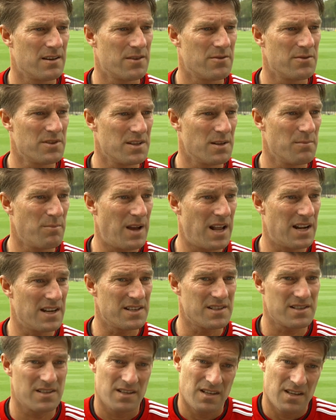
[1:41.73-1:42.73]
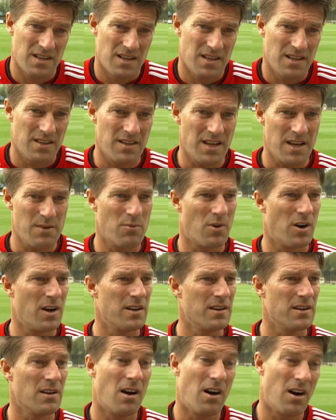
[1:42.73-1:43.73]
Crystal Palace, they
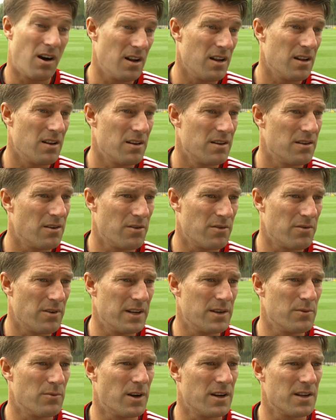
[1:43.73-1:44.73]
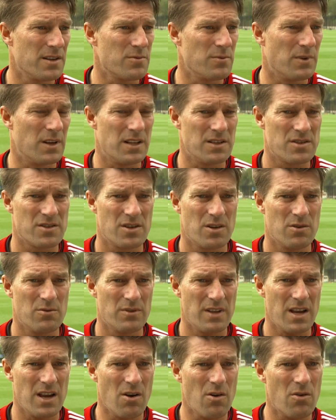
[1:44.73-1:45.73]
won. Hull already won as well. So
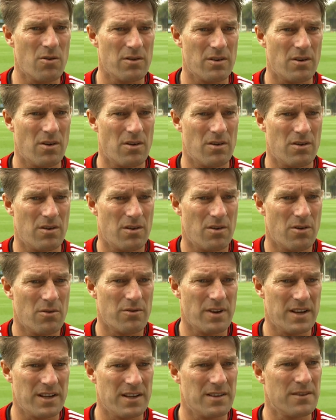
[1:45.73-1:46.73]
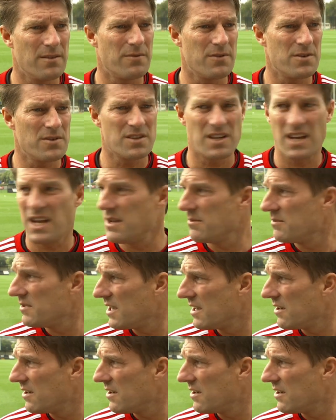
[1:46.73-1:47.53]
they all already in the first game,